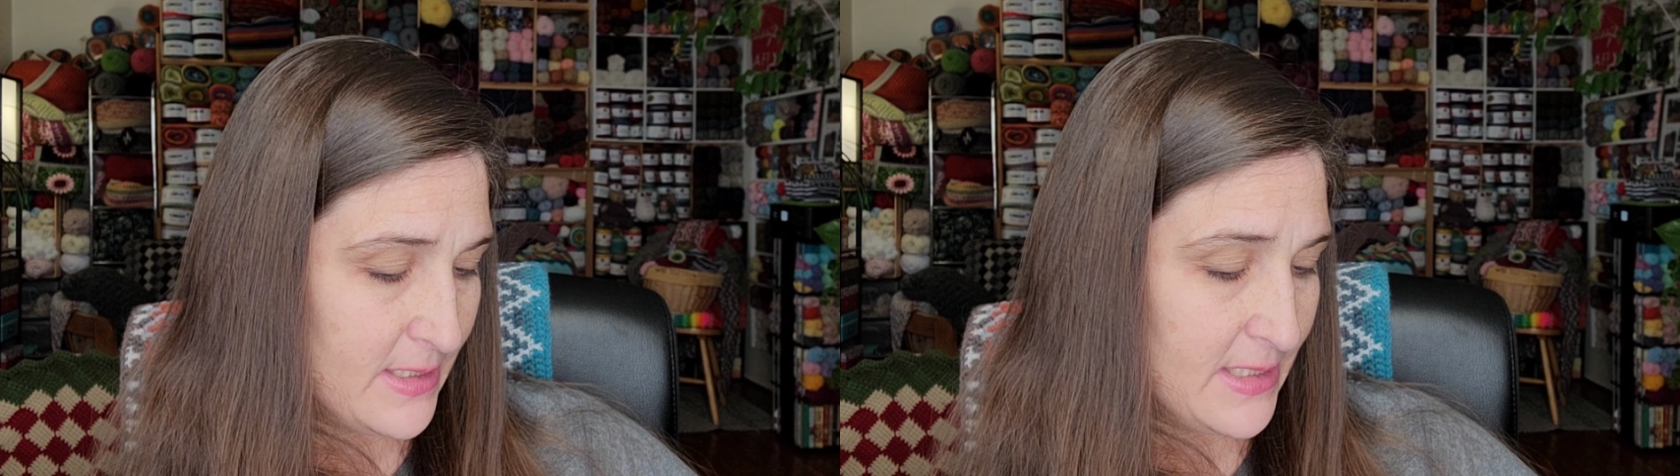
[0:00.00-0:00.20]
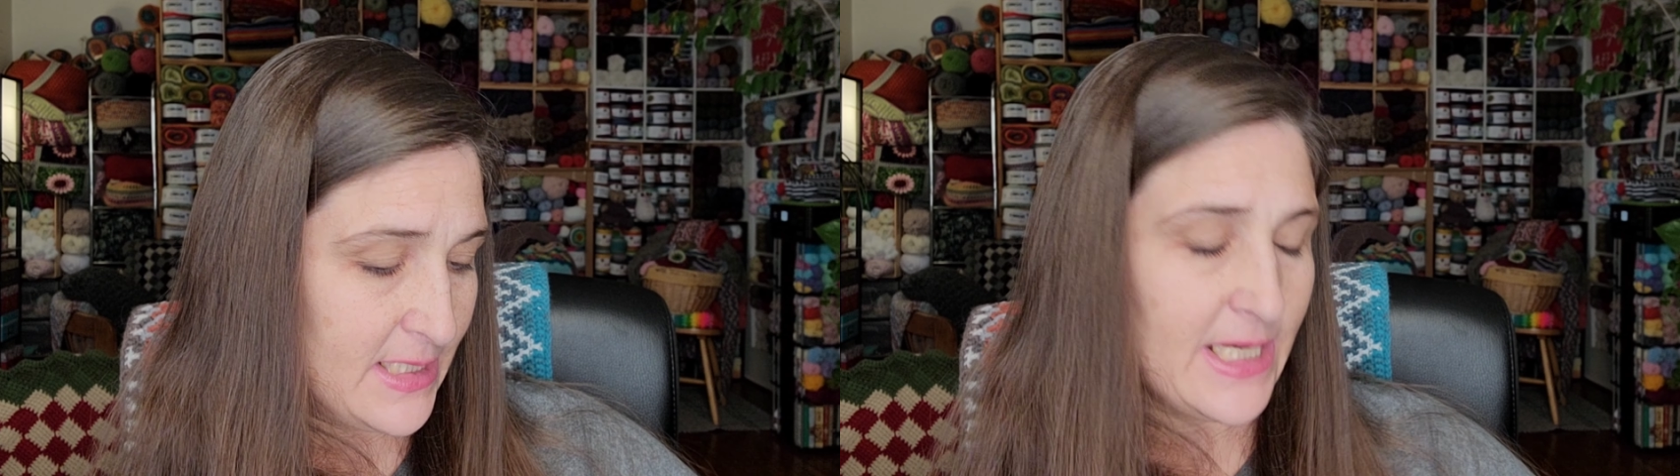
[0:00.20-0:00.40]
A
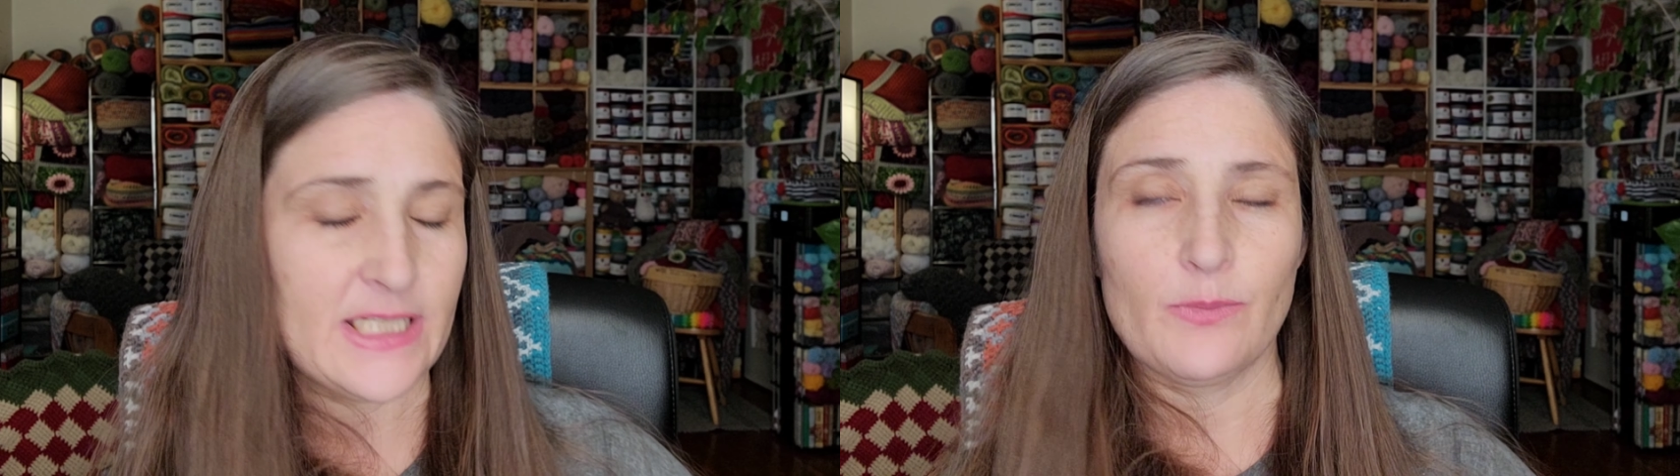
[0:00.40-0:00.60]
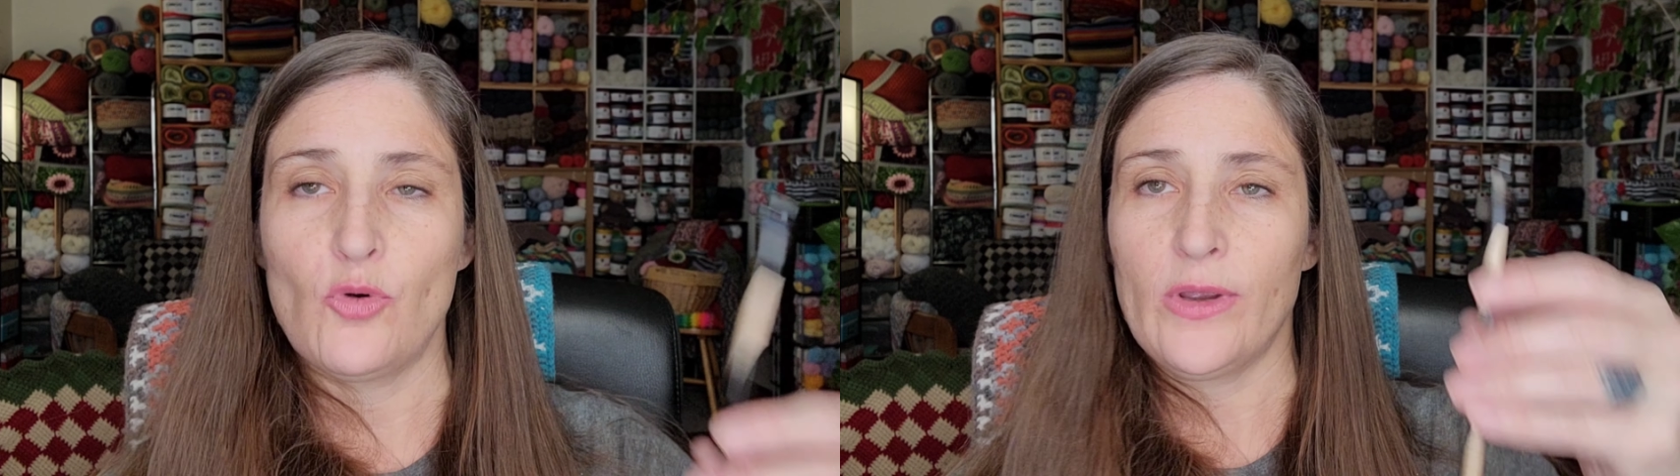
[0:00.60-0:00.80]

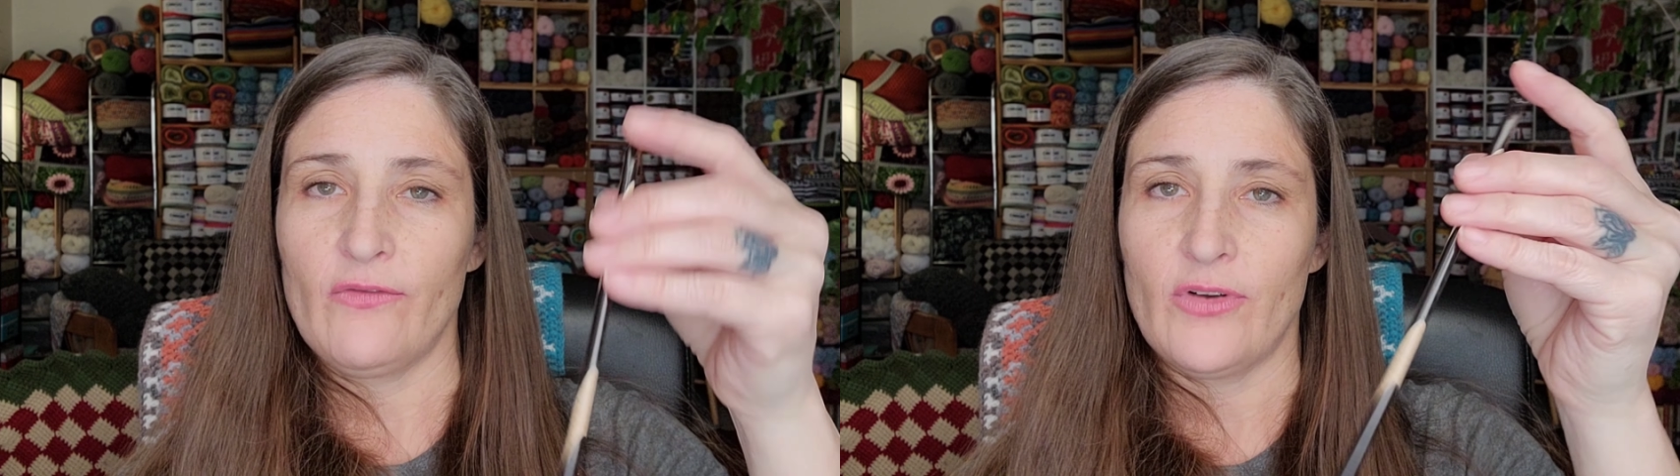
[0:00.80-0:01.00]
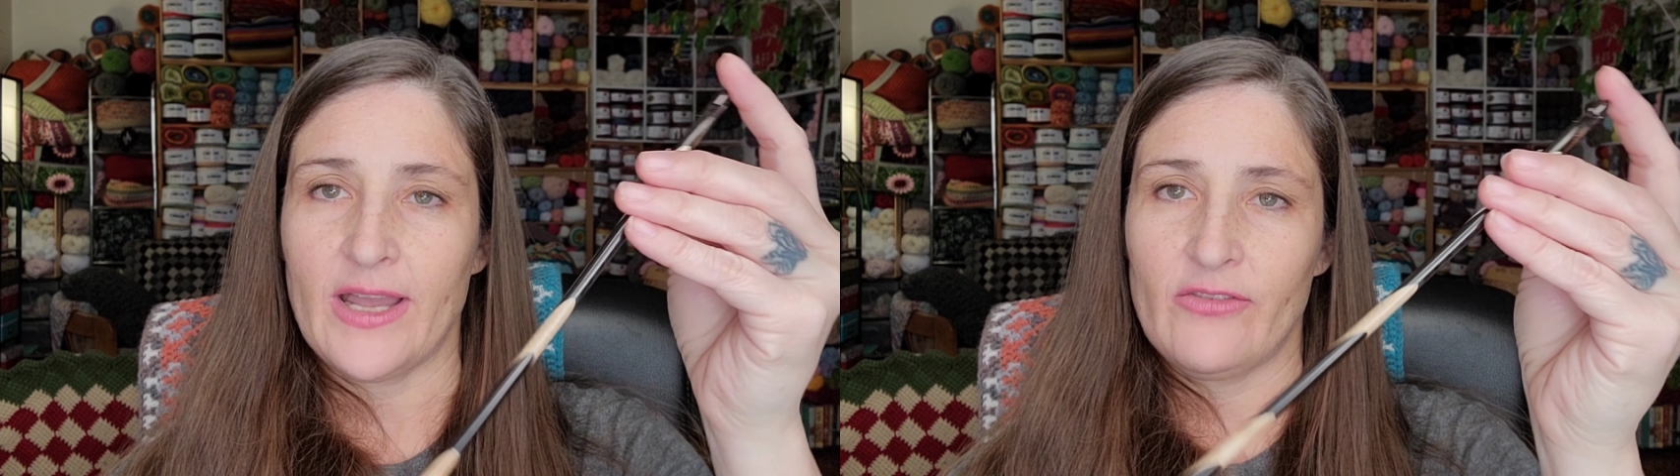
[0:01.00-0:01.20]

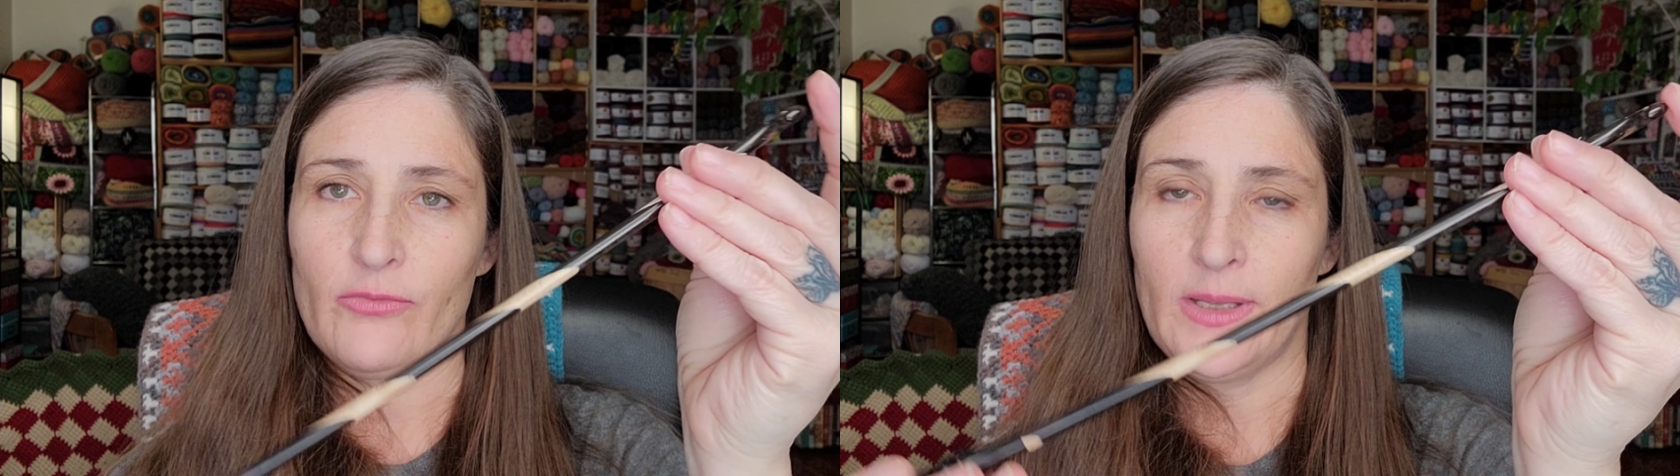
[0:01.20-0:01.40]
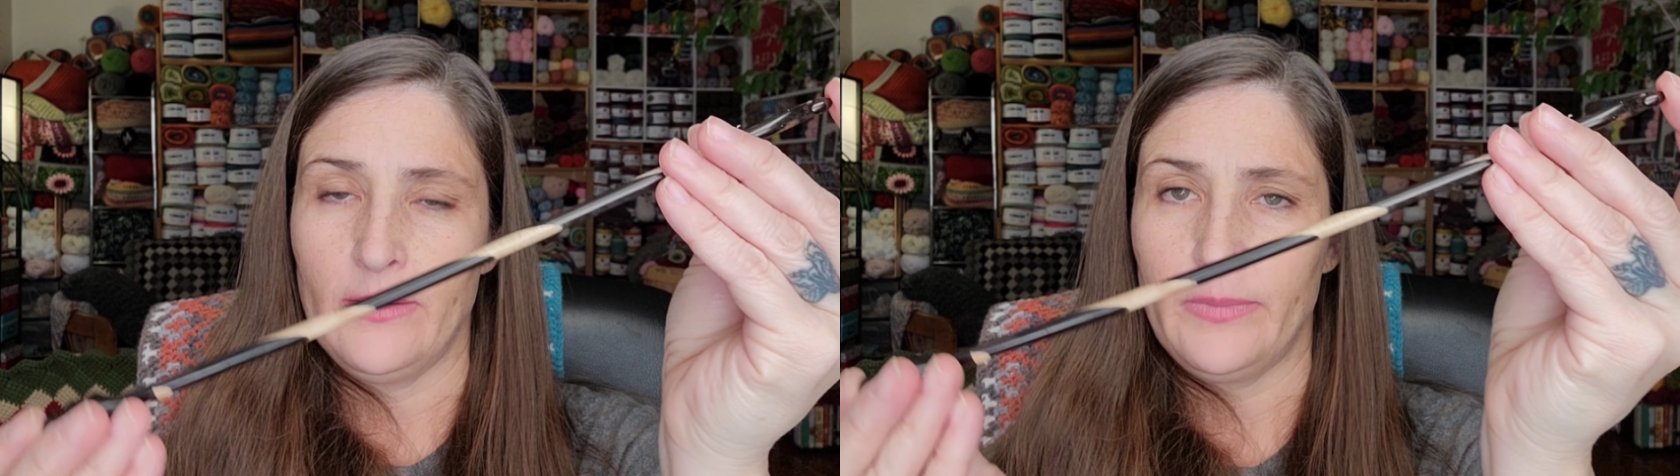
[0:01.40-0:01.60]
6.5
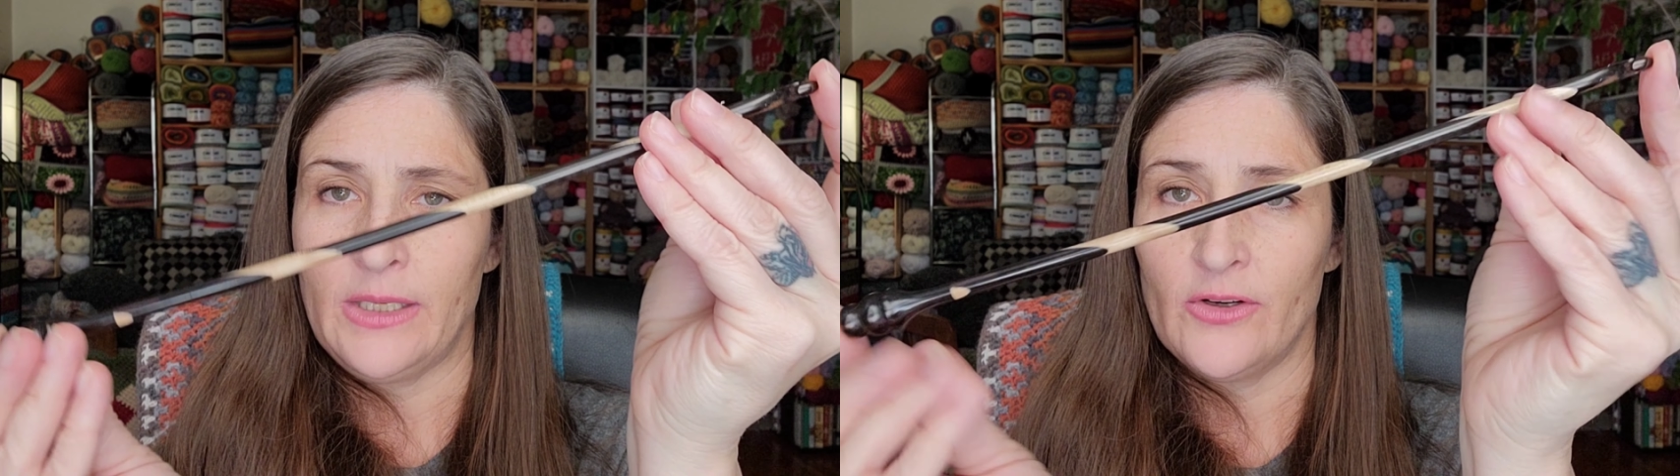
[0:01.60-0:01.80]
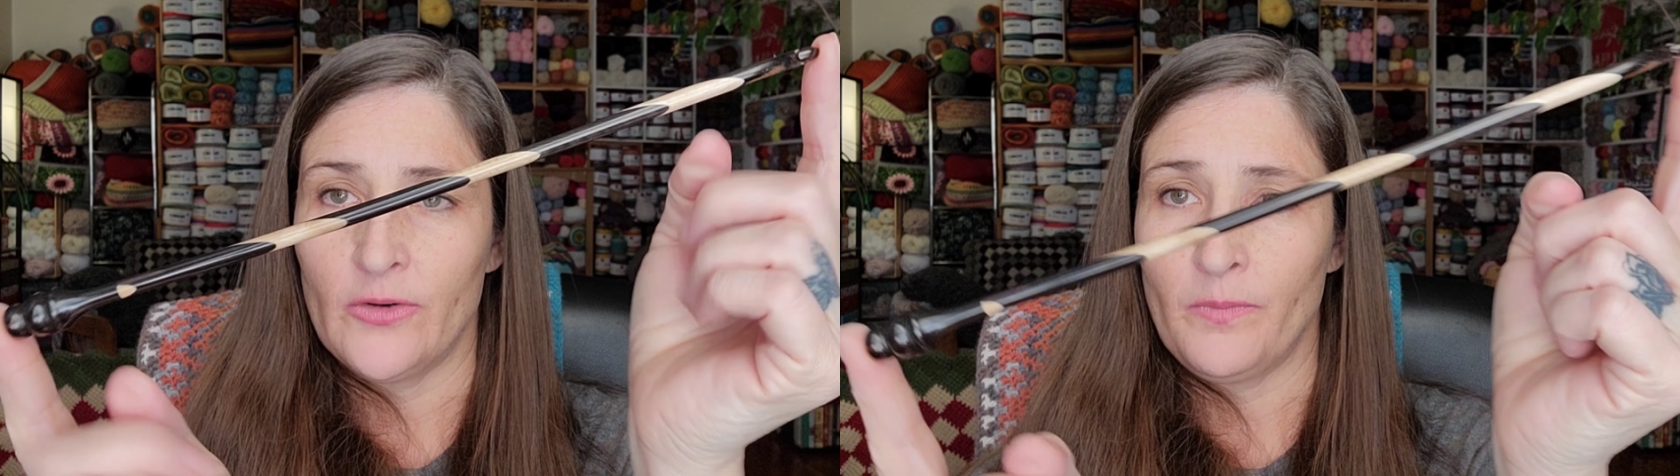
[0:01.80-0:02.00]

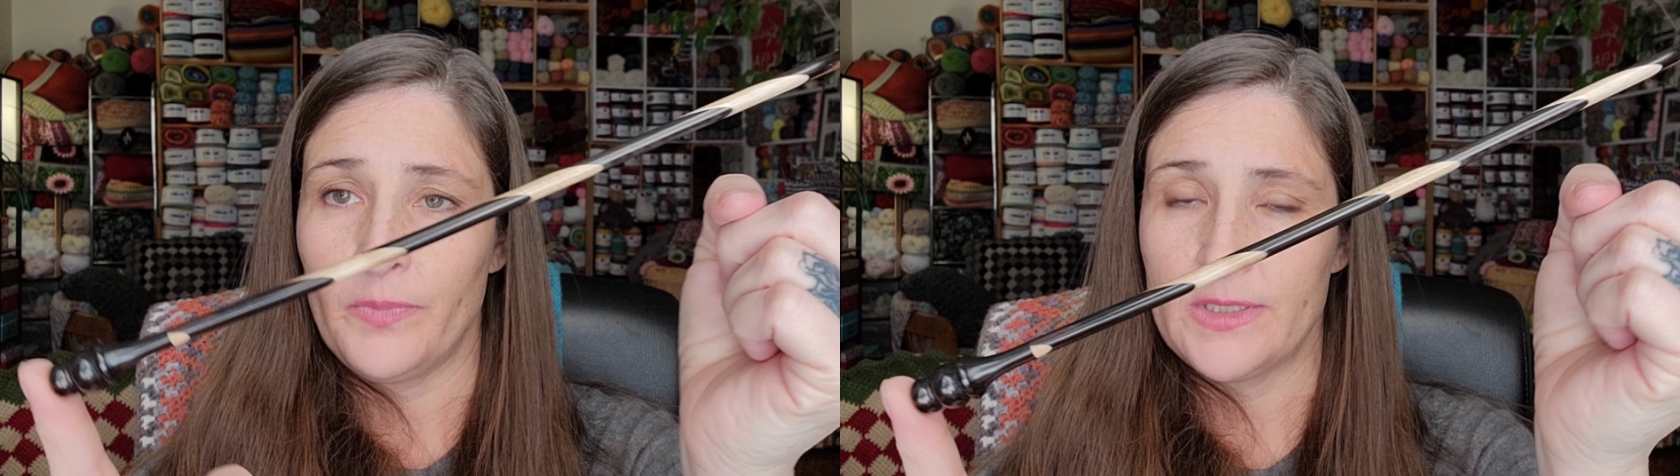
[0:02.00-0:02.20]
millimeter.